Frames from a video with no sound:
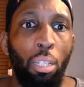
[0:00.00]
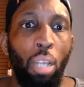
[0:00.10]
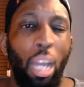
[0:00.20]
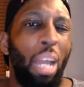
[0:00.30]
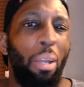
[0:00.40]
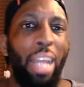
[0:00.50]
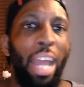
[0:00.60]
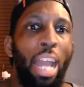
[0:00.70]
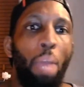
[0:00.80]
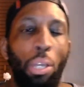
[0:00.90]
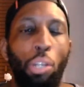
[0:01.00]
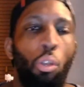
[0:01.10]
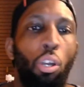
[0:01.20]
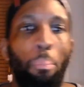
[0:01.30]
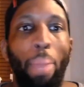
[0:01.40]
and now we can no
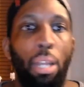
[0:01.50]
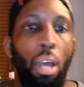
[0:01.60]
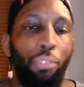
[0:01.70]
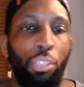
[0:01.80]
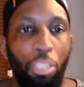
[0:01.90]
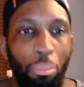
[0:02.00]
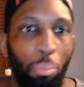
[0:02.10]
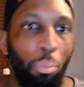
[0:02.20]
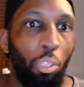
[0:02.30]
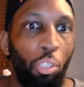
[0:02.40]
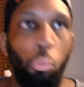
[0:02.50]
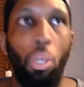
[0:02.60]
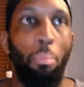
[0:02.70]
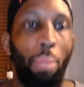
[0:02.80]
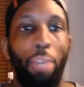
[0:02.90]
longer banter other teams because we're
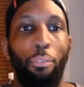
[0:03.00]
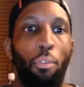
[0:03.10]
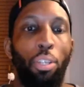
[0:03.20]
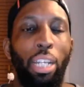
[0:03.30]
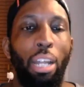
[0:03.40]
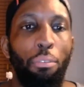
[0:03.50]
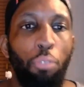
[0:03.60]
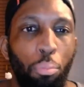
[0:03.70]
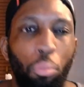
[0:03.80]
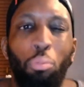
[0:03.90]
playing Thursday night football.